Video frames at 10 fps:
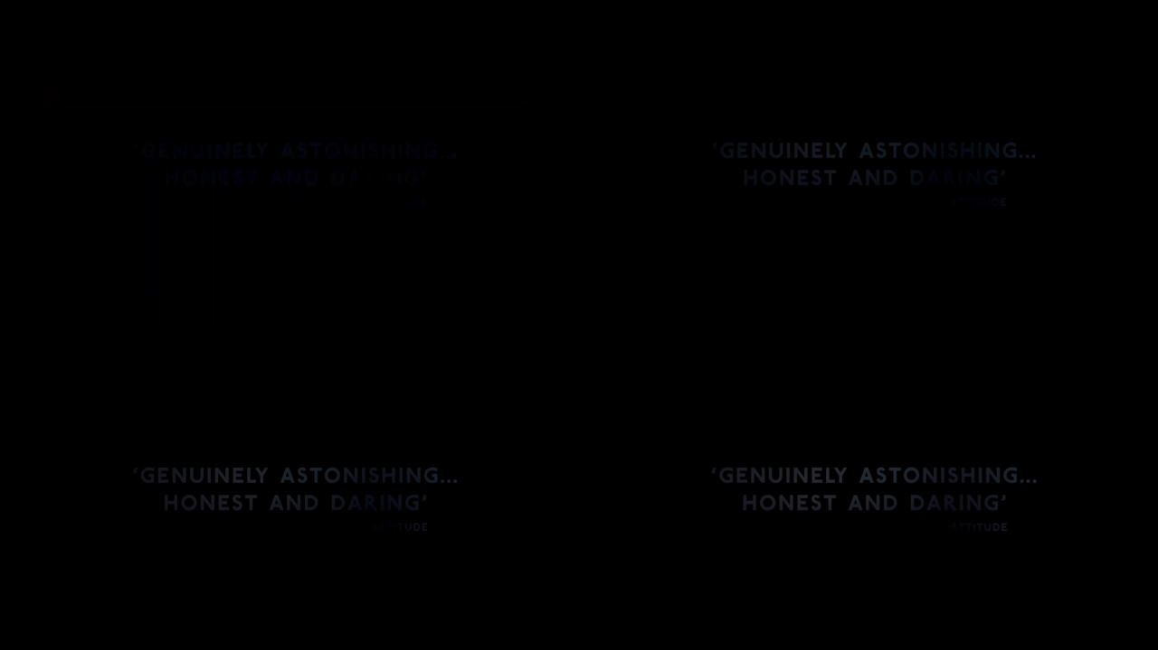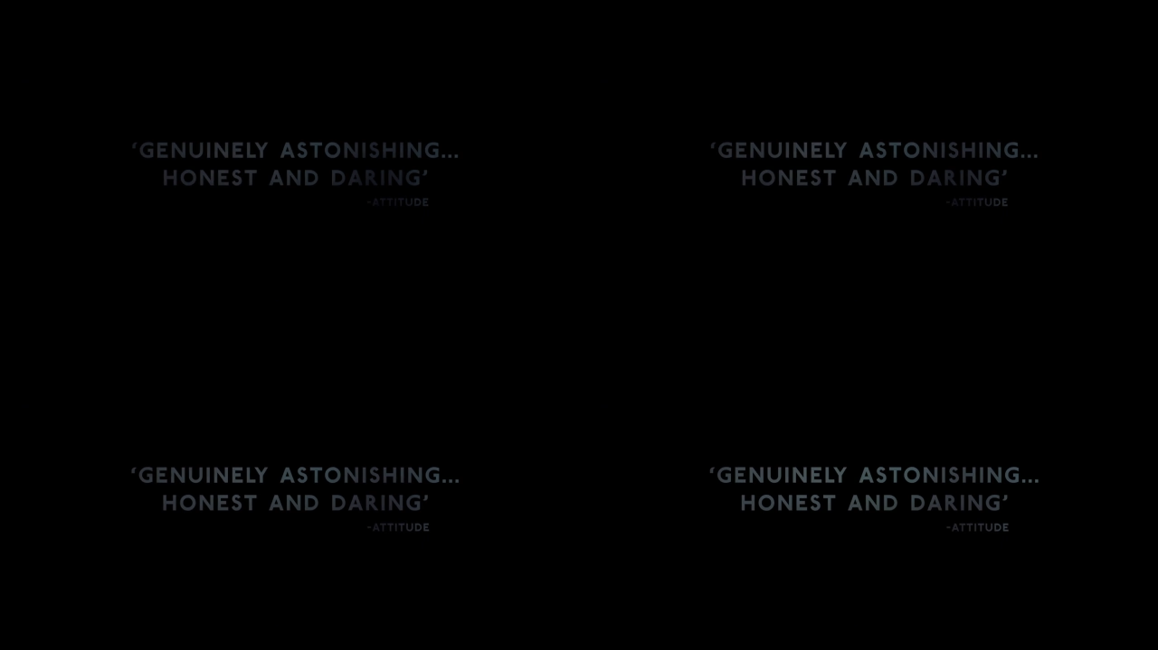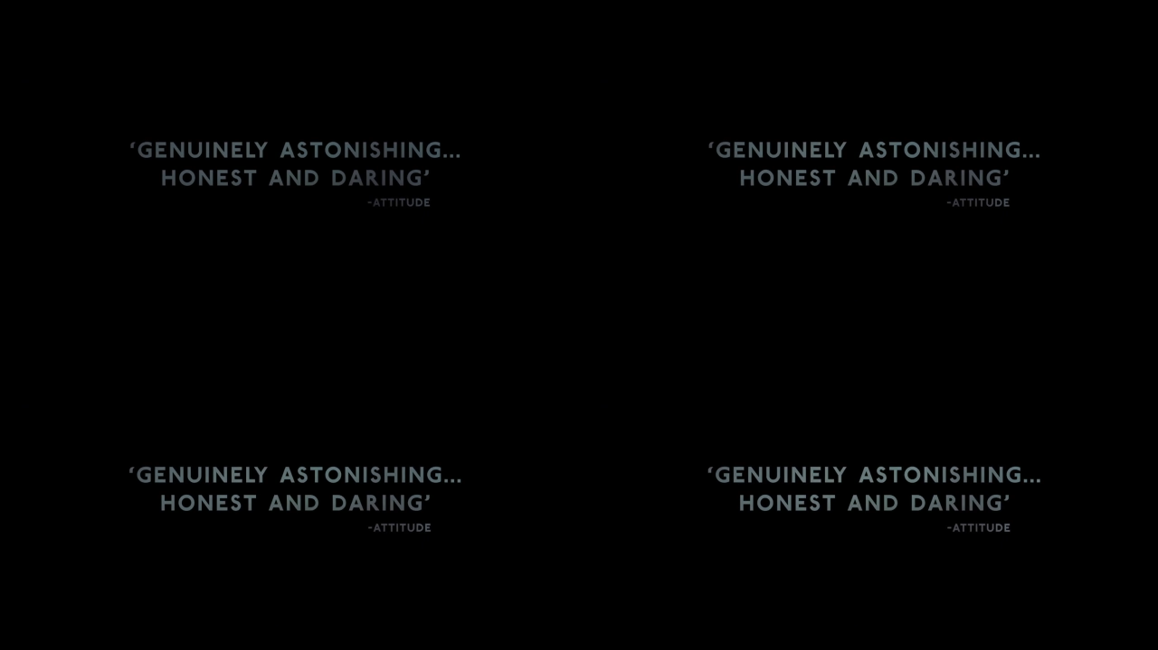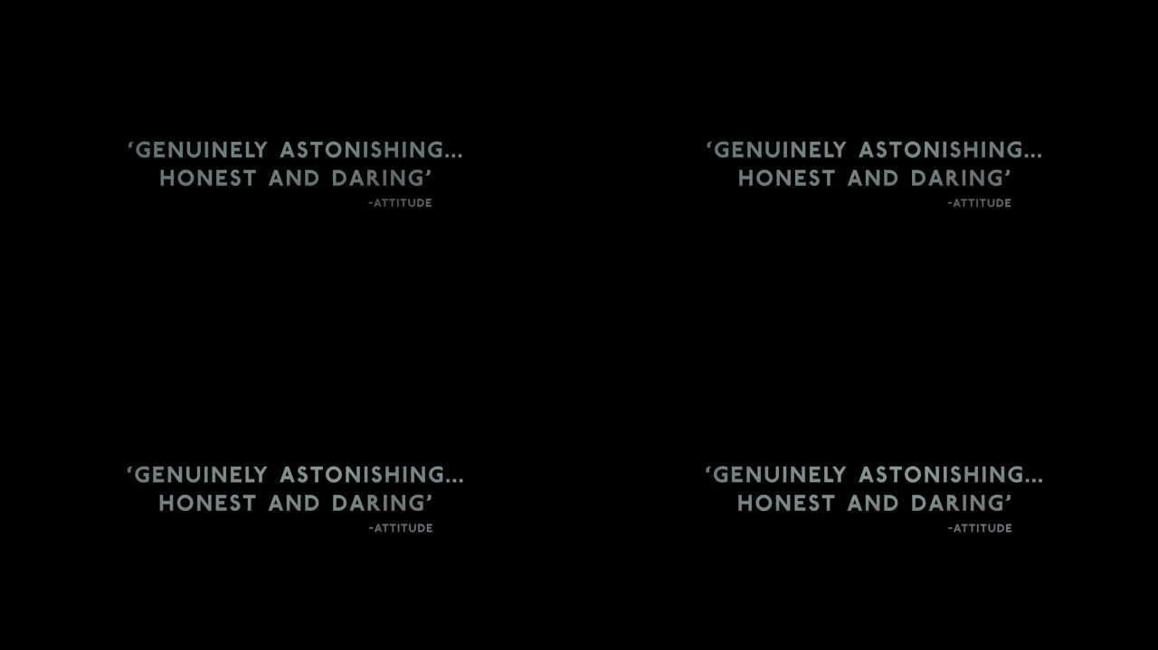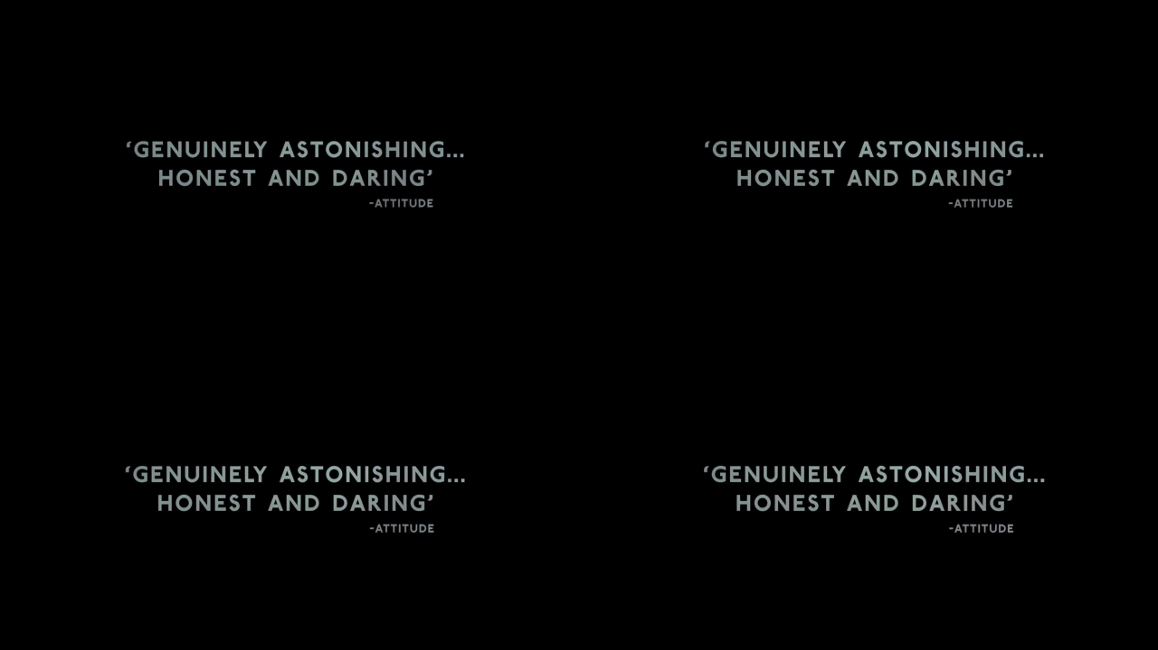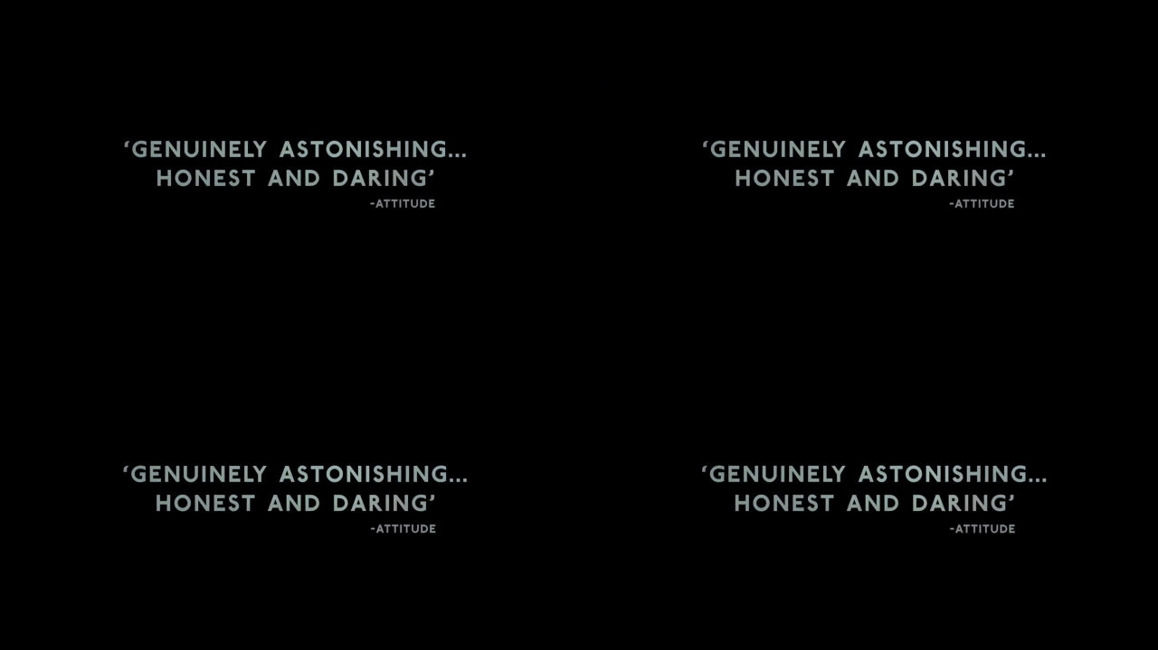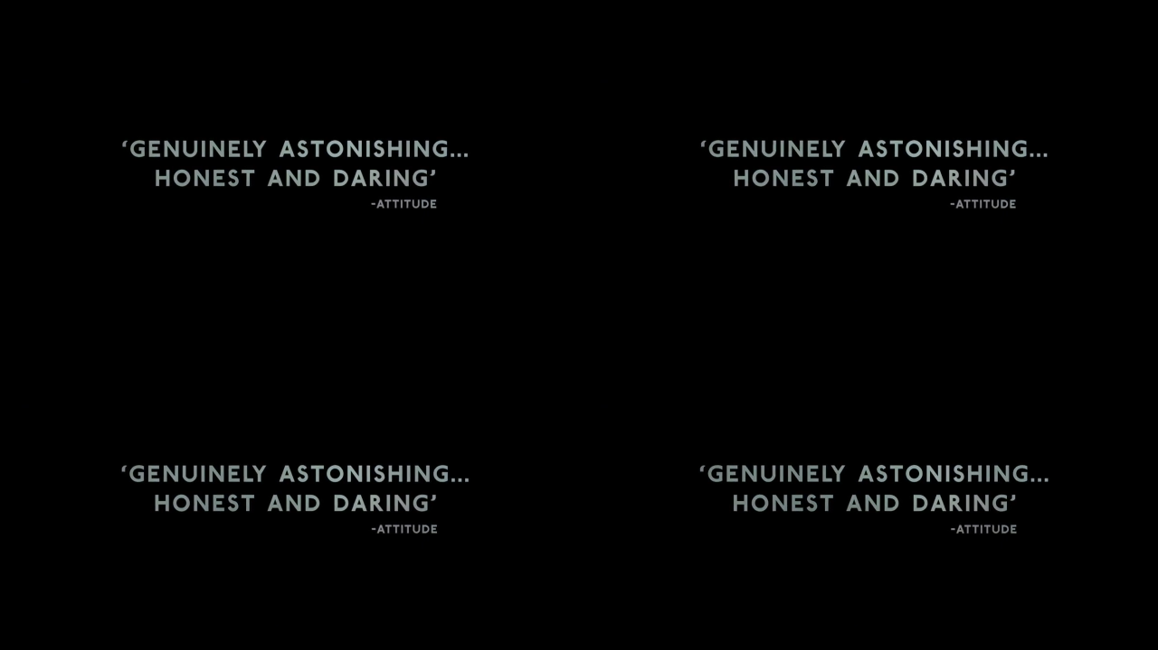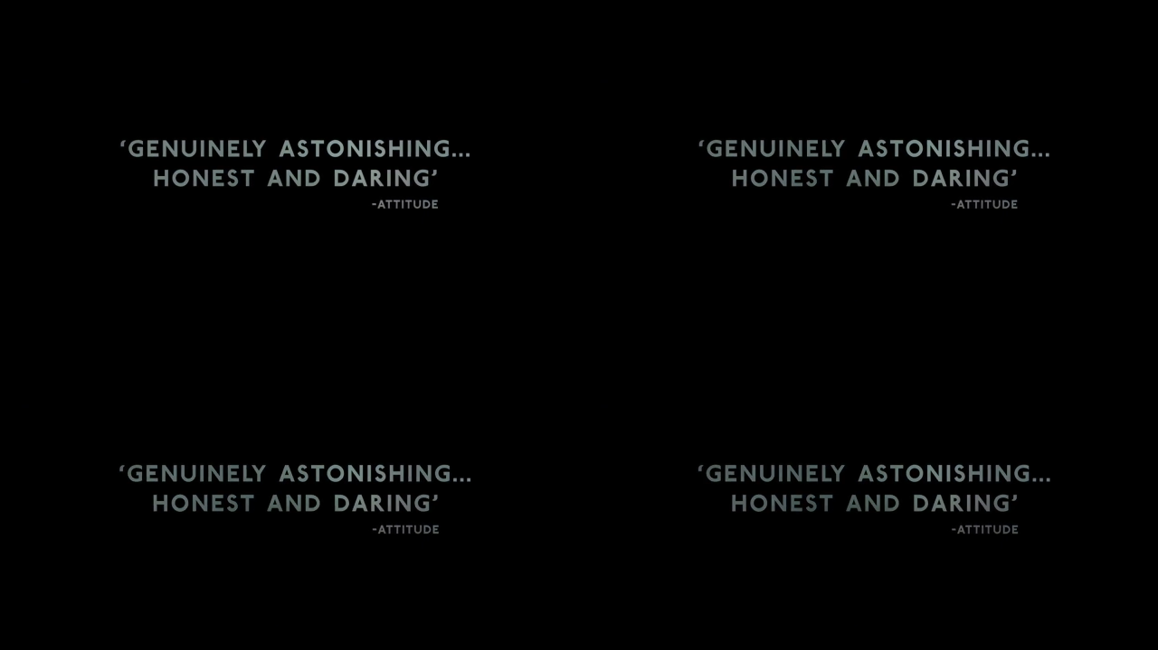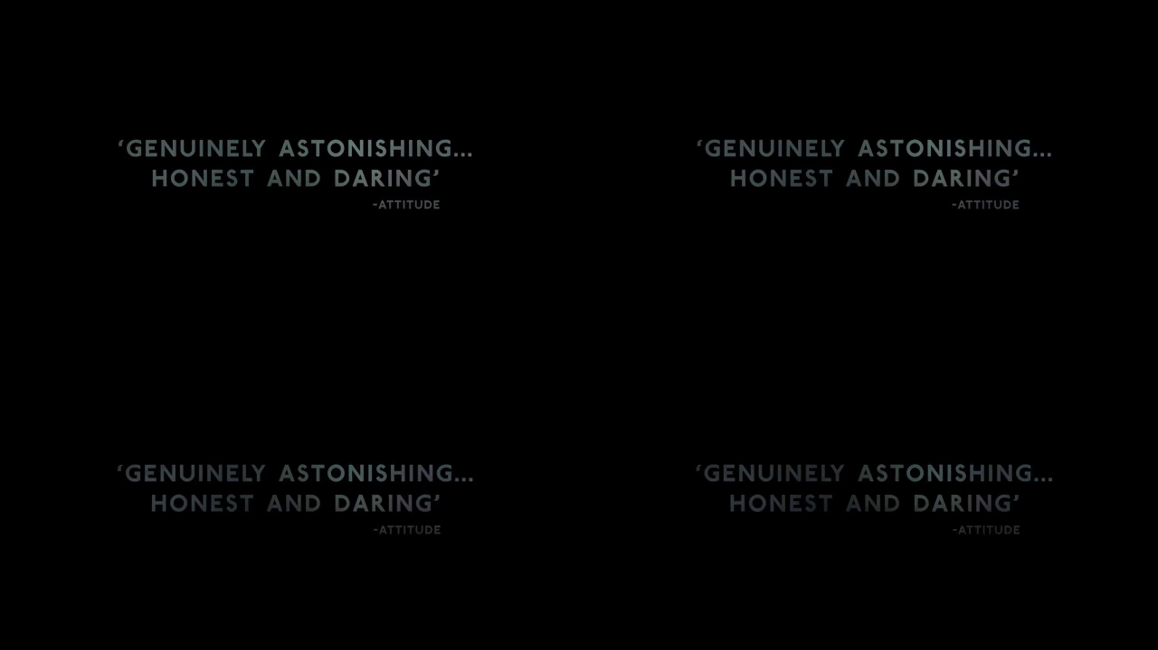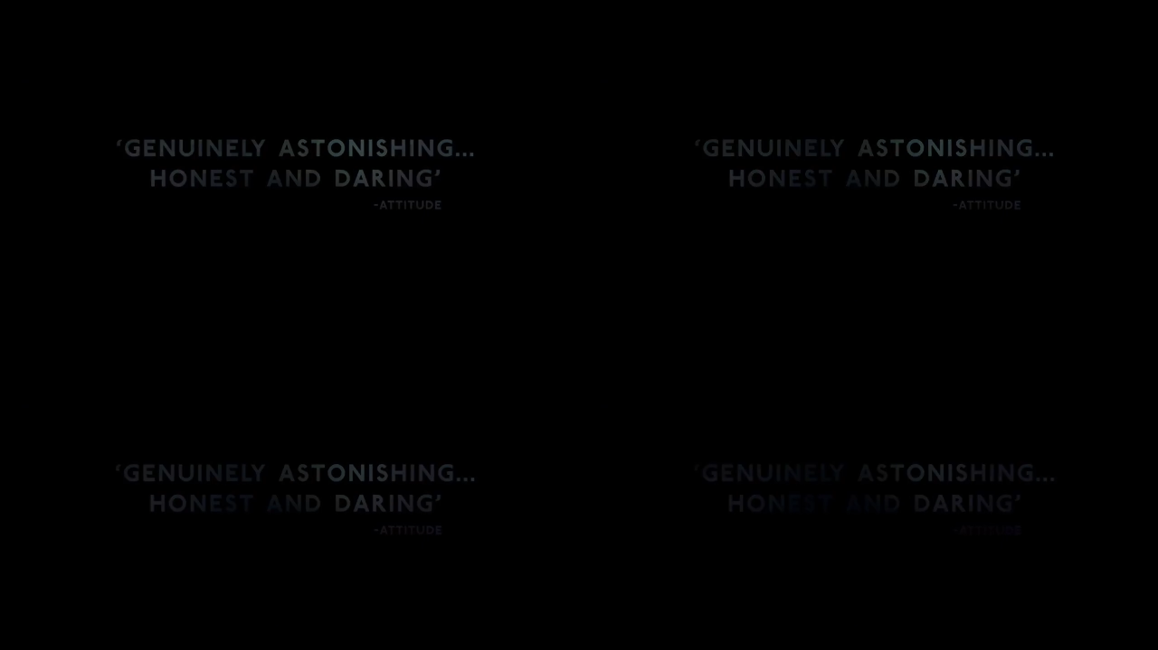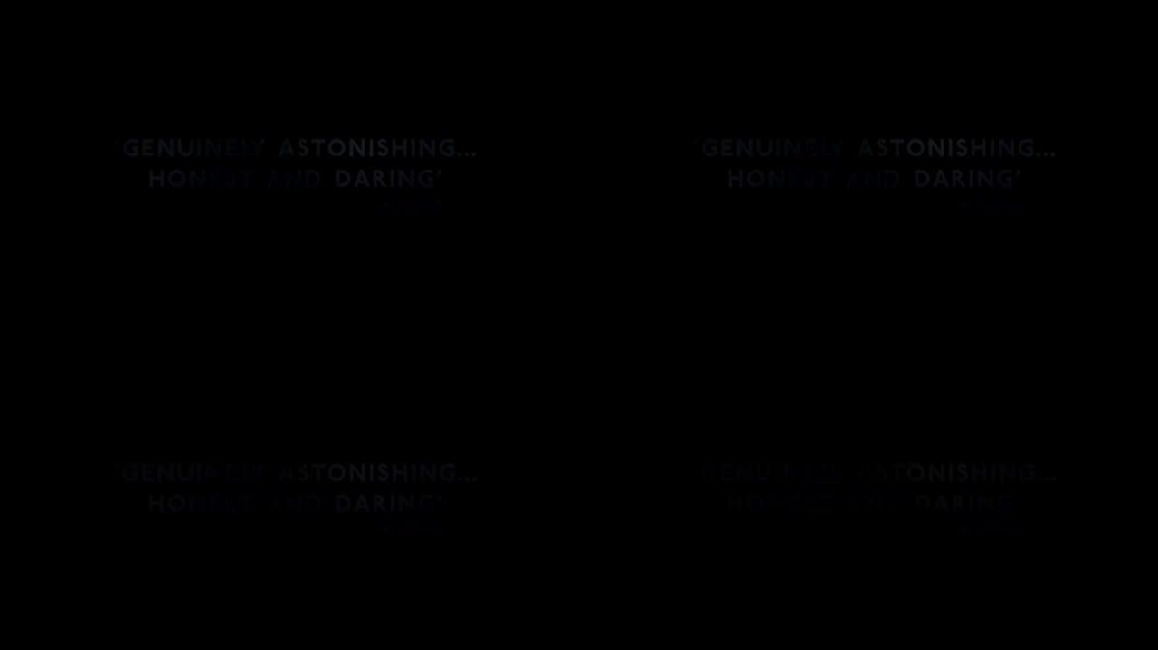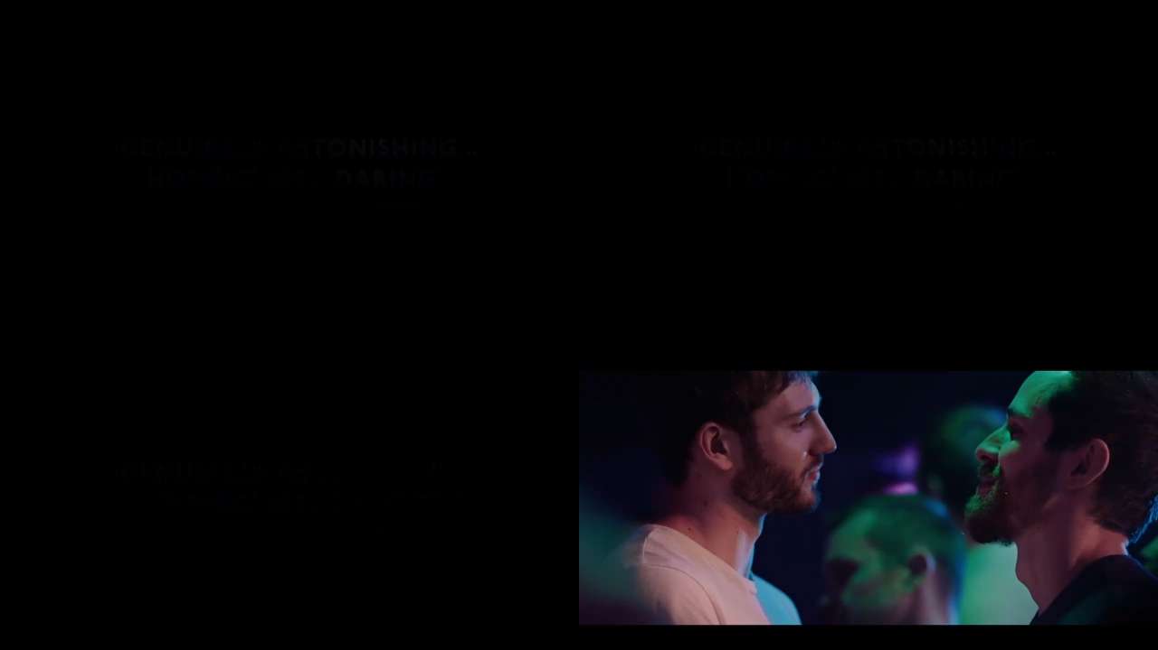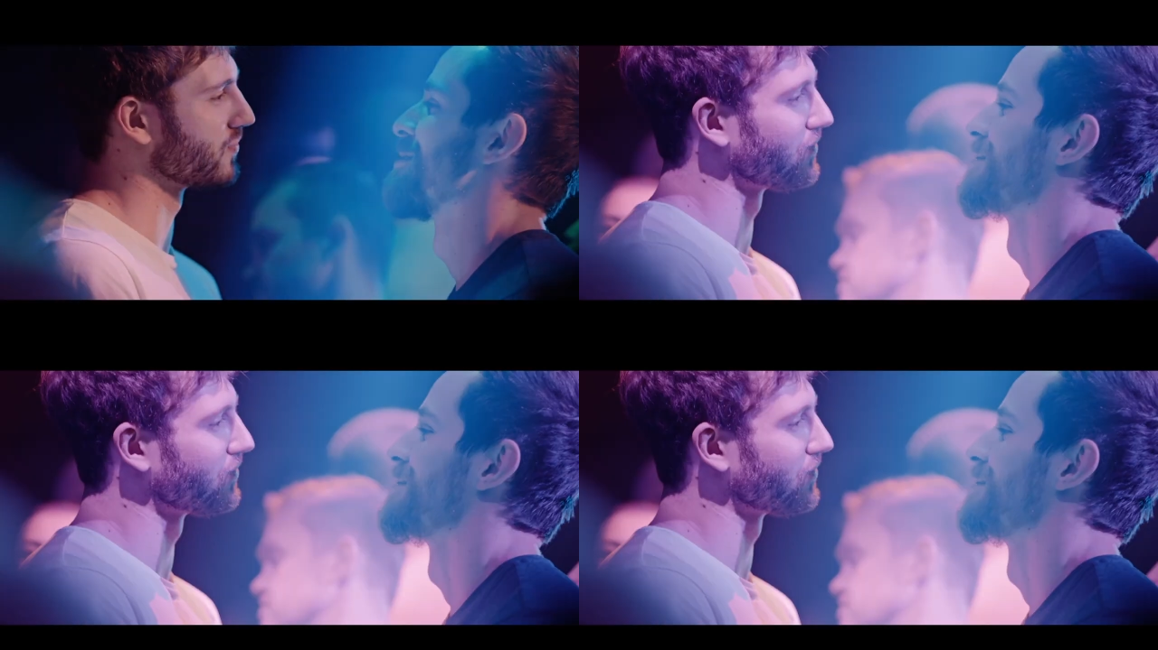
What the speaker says: (no speaker visible)